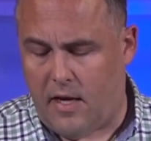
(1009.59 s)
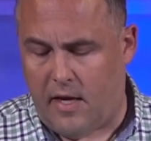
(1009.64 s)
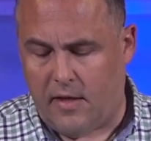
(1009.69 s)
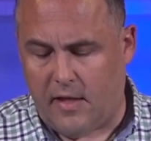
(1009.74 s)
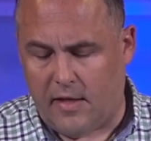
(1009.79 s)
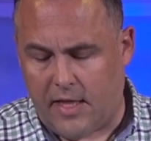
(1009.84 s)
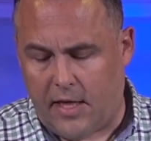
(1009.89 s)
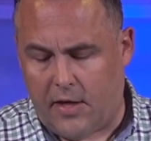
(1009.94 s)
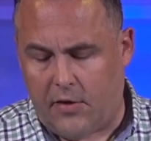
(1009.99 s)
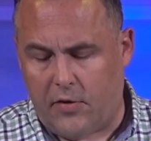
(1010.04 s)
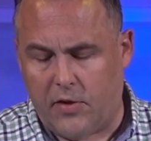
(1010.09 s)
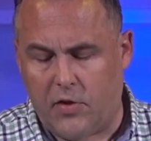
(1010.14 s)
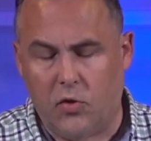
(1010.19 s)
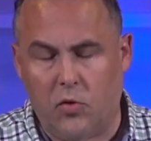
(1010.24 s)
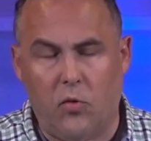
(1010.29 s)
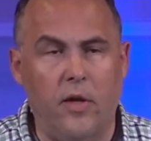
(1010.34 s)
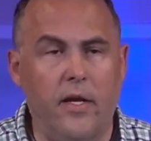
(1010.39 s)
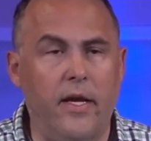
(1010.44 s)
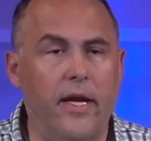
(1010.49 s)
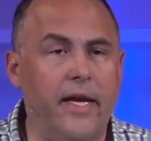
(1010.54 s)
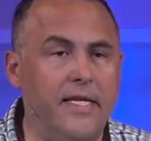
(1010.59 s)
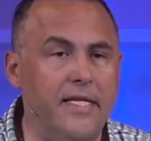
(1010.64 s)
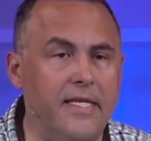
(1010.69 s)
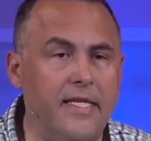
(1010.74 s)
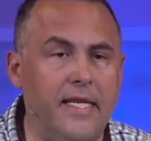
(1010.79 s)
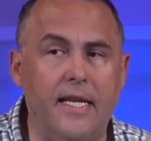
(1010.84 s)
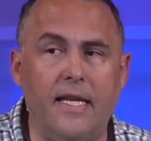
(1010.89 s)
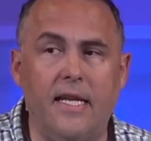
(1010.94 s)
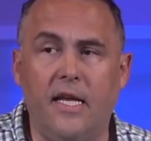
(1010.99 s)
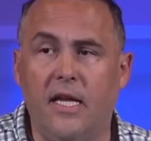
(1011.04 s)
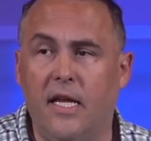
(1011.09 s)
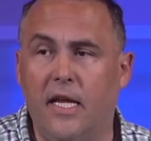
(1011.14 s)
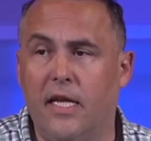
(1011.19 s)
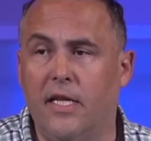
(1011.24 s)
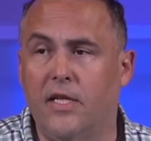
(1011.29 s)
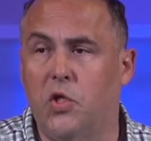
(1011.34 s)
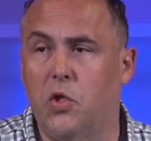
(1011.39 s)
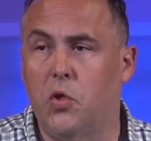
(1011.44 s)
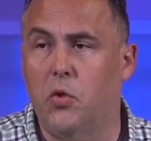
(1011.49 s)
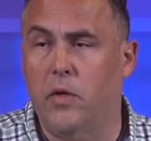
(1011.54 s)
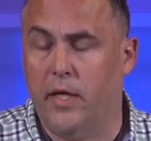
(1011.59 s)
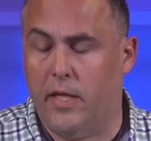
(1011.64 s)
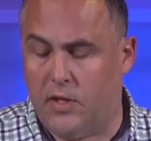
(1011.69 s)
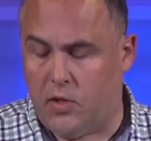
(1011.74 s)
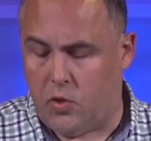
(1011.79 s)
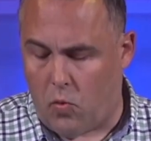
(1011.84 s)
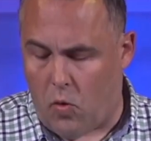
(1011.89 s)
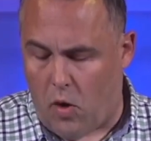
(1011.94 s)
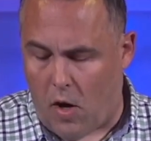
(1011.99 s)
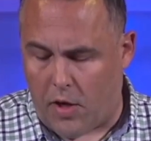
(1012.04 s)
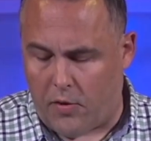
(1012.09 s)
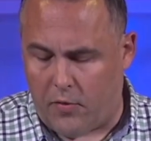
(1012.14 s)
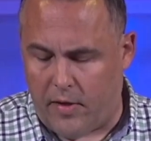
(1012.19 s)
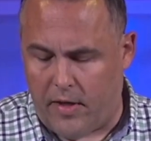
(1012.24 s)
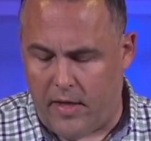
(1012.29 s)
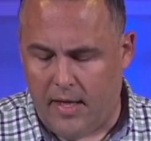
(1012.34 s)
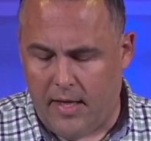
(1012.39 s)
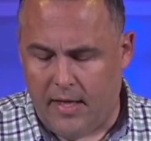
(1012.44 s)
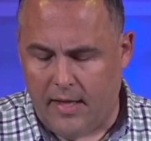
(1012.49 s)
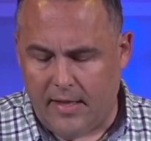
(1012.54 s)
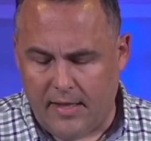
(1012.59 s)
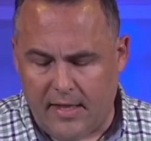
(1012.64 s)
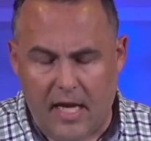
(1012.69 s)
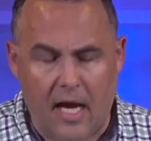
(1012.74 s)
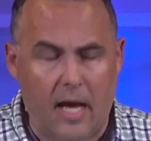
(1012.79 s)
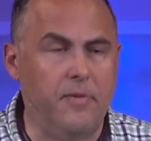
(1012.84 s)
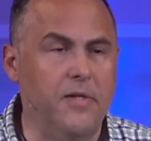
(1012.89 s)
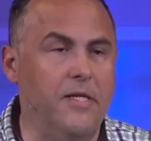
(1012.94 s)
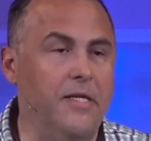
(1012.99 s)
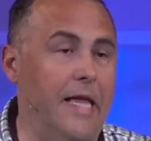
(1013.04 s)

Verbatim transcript: and the territory extending into its watery depths.